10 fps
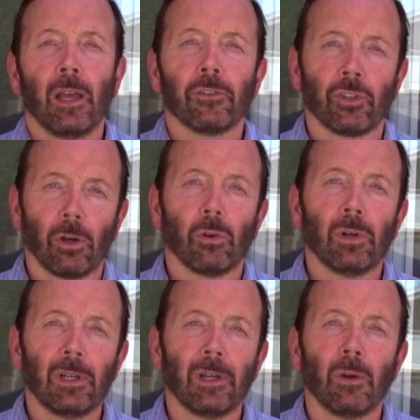So
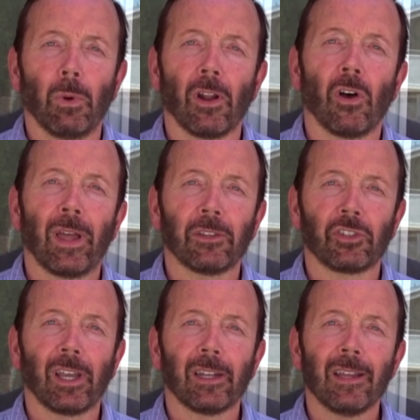with all that
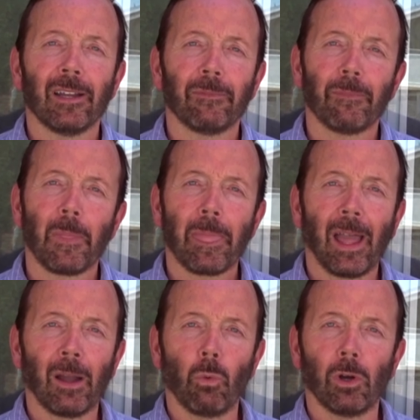said,
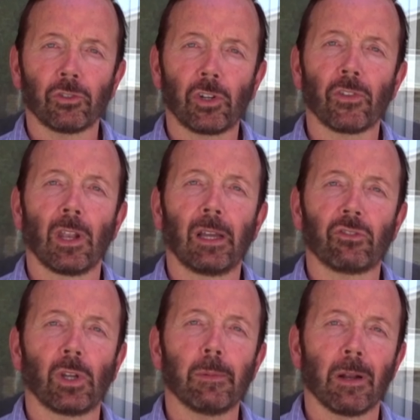I will start the live
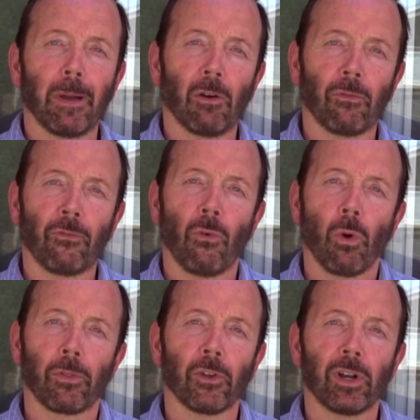stream at about
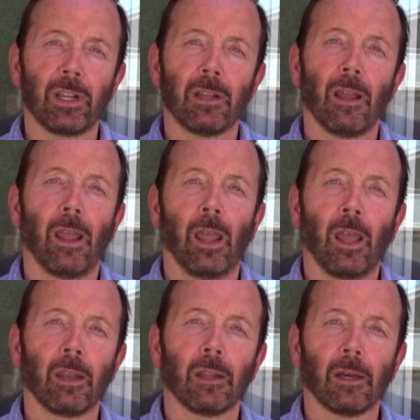4:30,
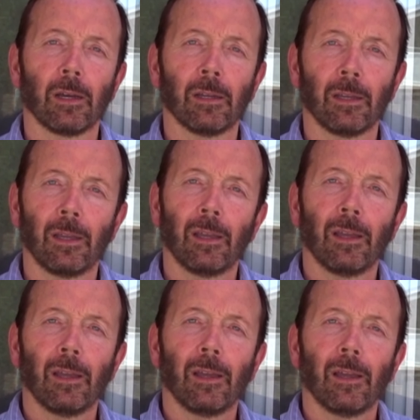and well,
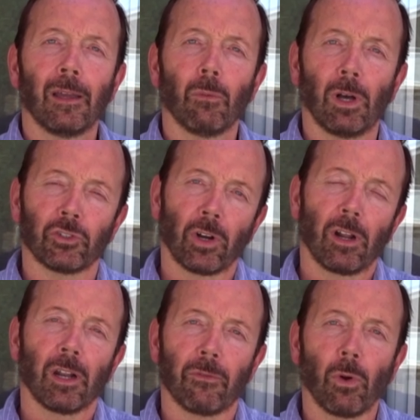I'll turn it
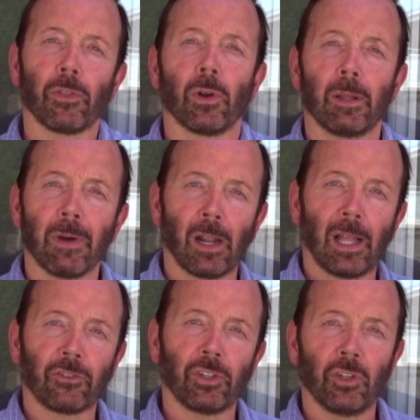on at 4:30, but I'll
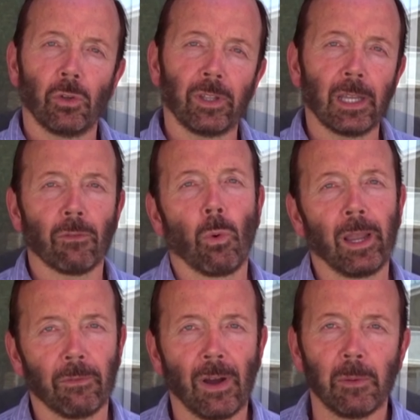actually do the giveaway
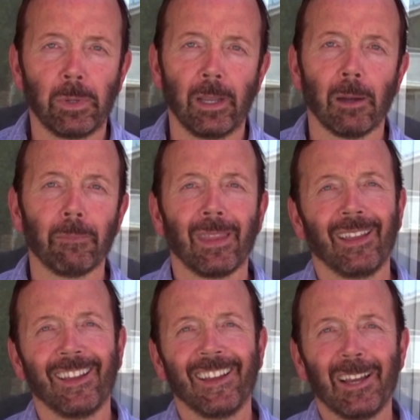at 5 p.m.
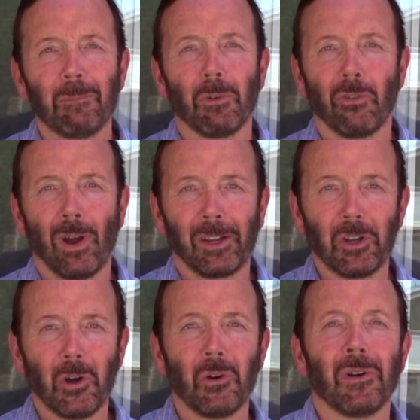Before I
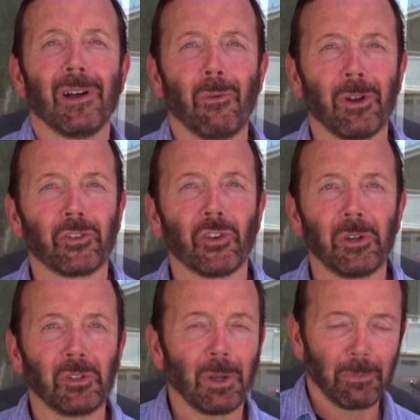go, I want to show
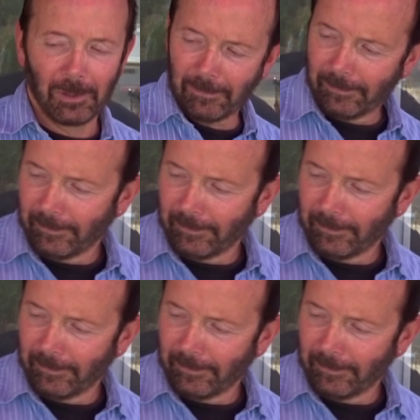you something.